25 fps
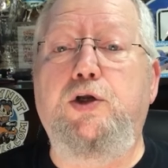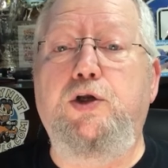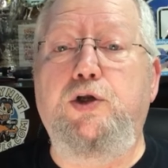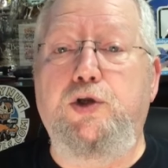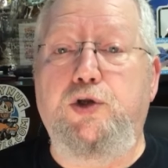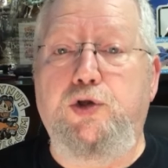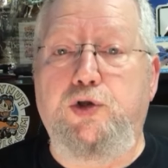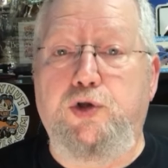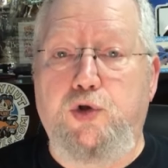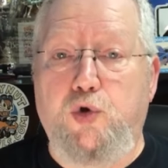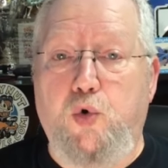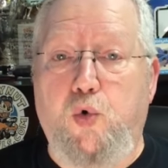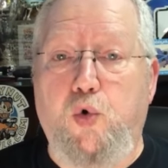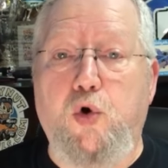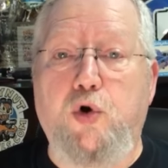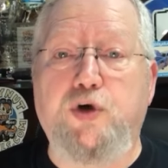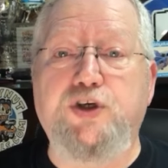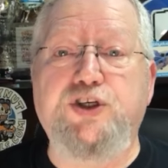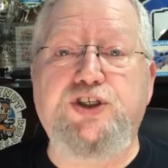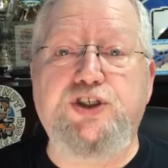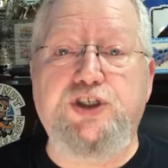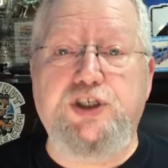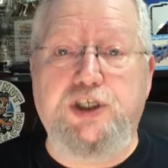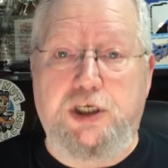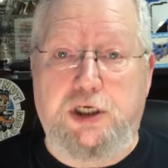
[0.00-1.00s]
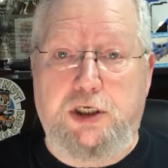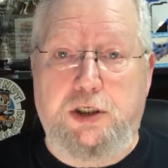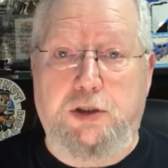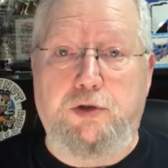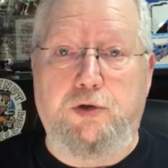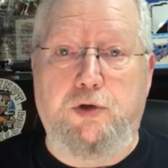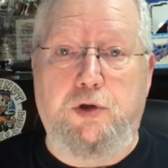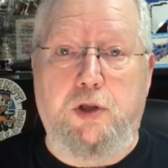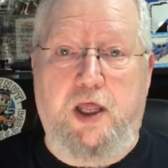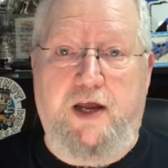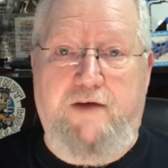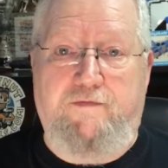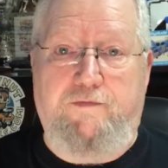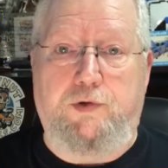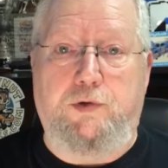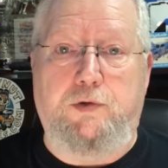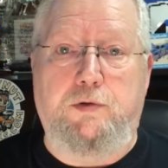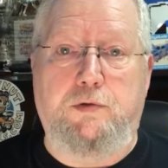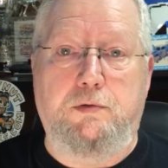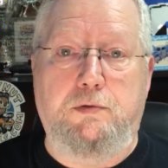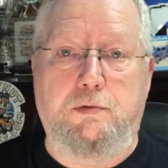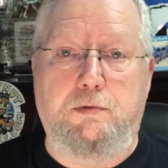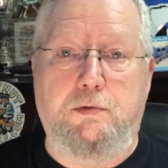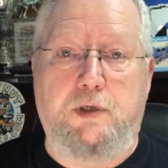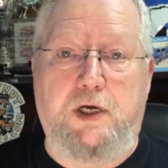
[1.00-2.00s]
your skill level,
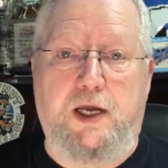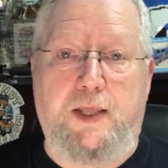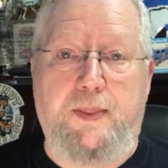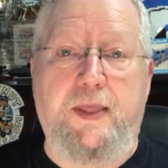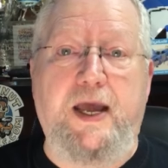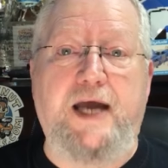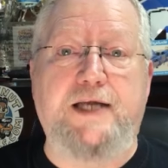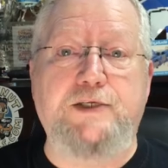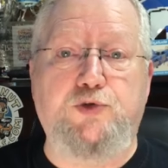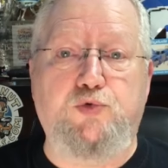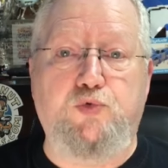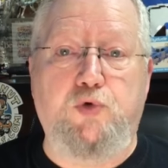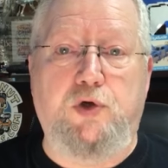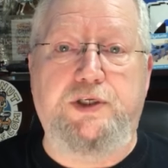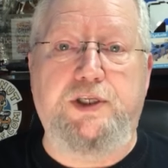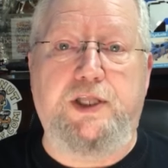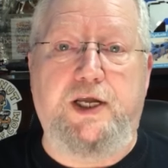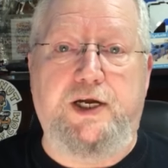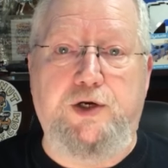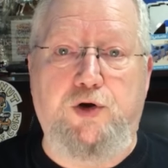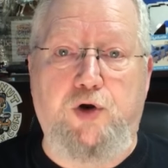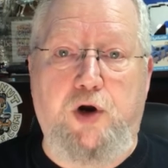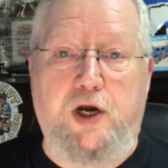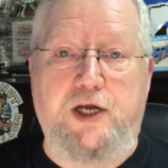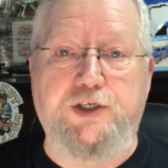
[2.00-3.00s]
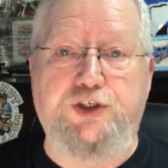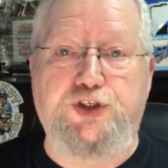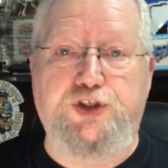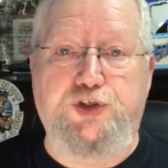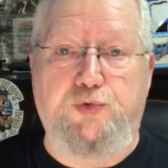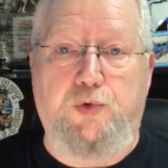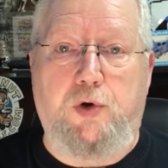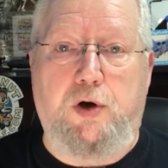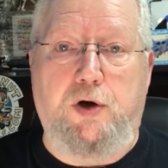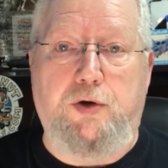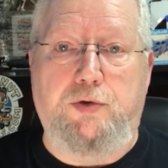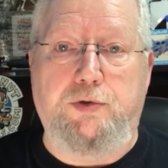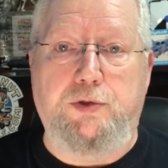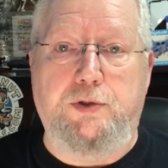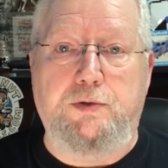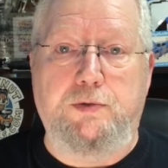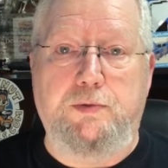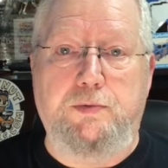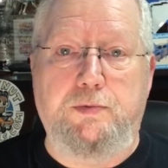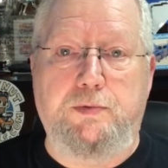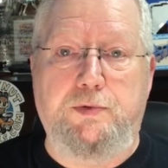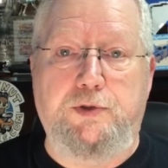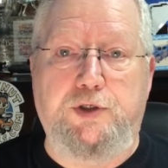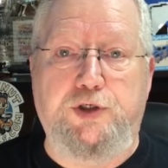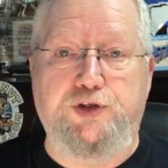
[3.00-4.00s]
and that's what they grade you on,
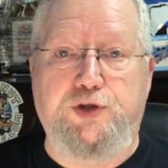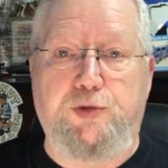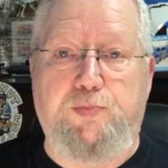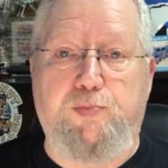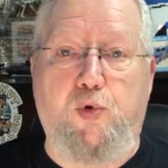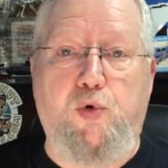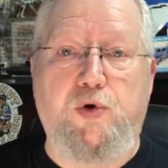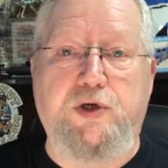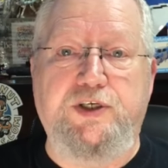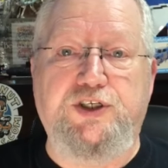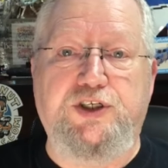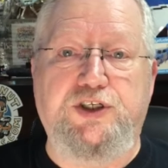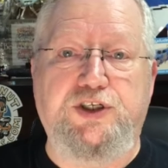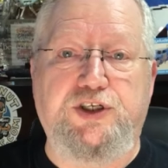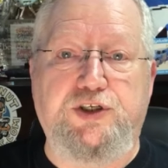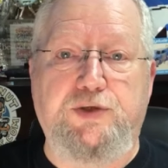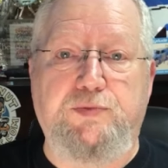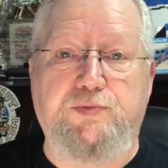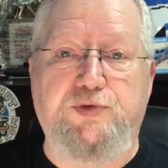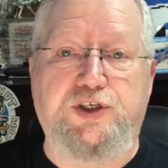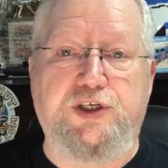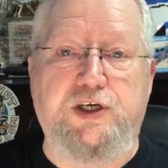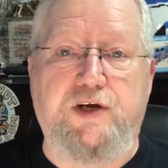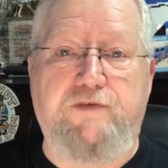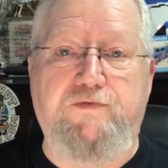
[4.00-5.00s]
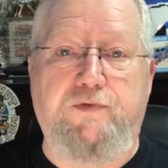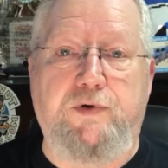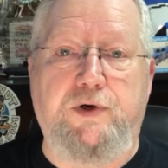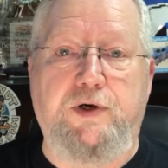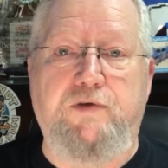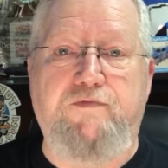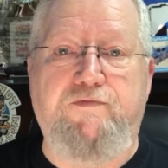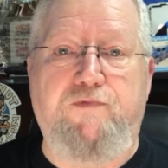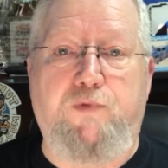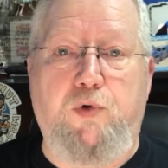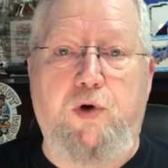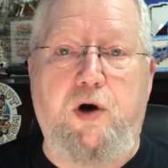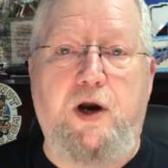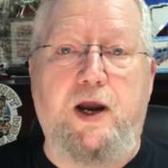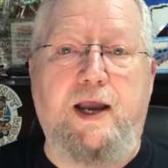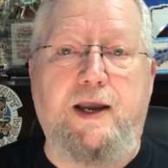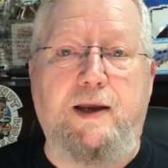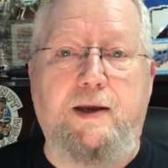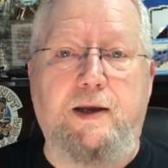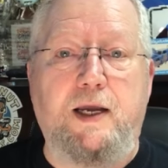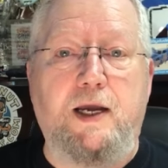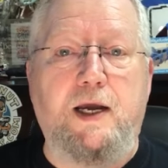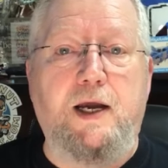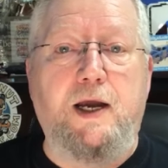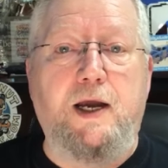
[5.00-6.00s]
because the point system's different for
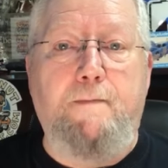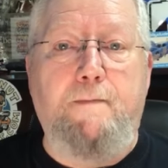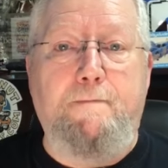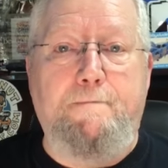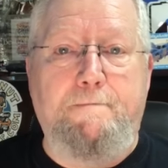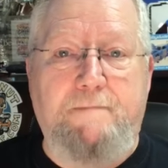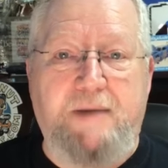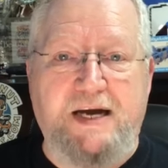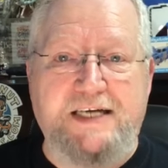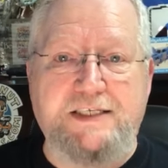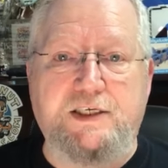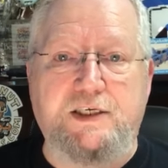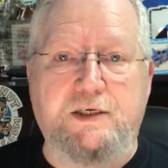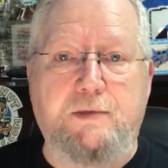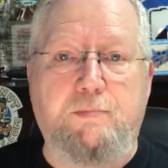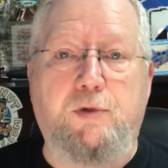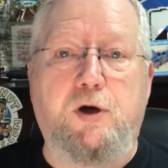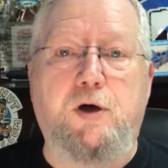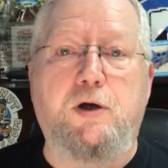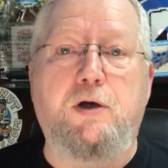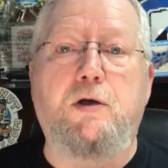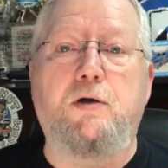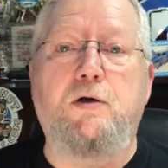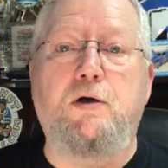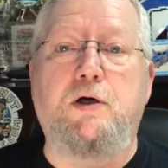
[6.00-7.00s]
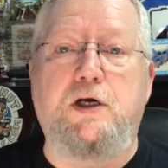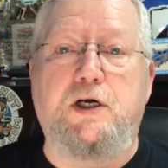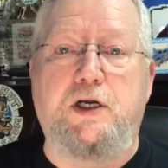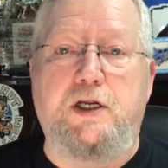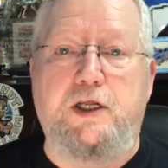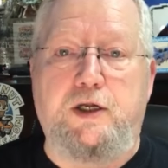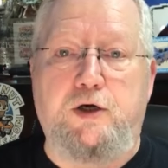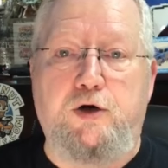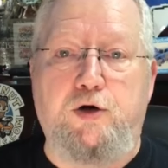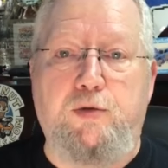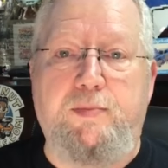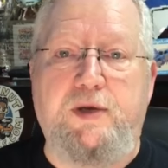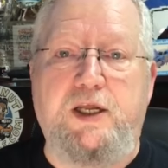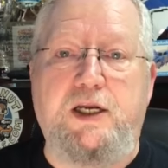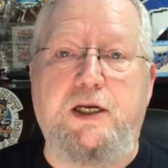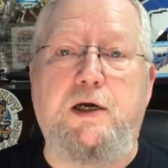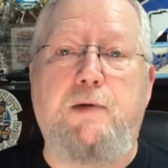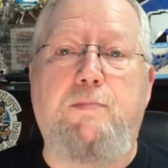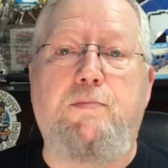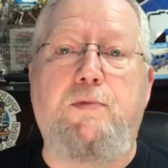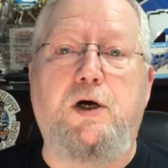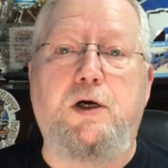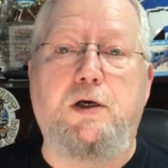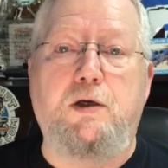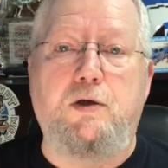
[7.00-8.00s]
a basic modeler, an
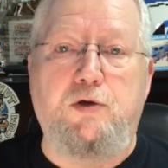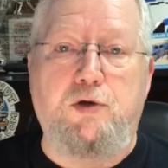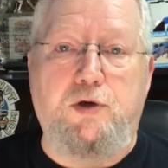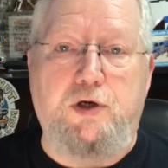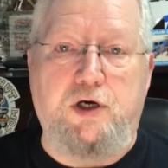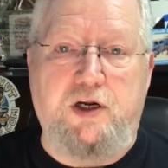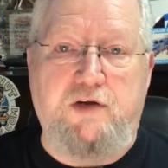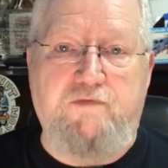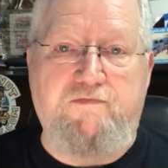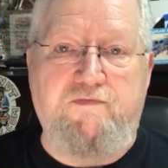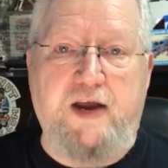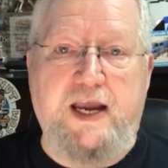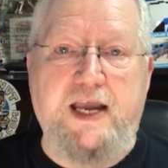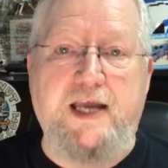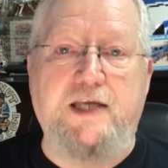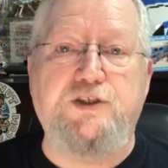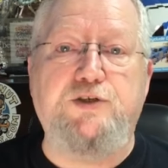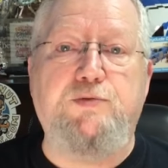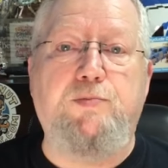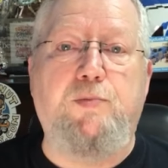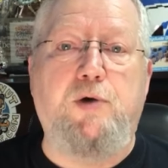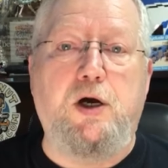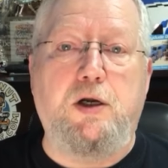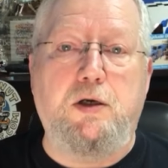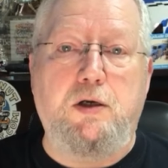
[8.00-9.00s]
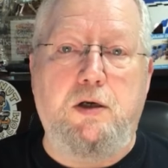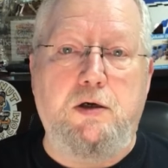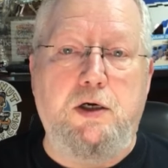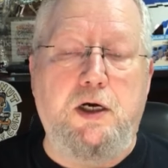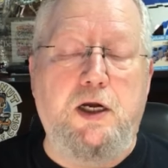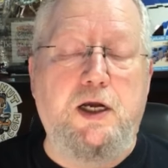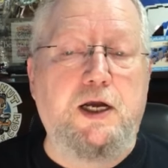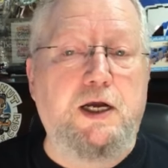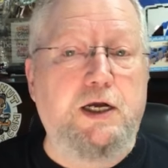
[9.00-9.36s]
intermediate modeler, and an advanced modeler.